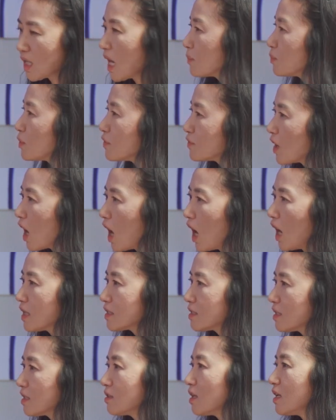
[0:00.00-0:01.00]
type of
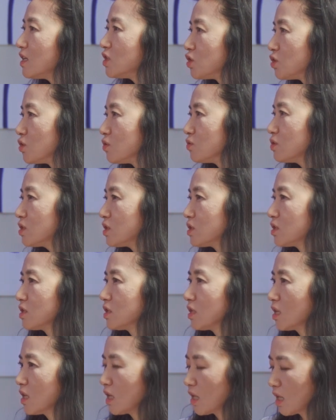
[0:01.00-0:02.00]
God that they
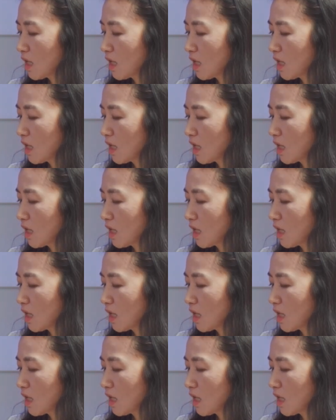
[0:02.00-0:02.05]
choose.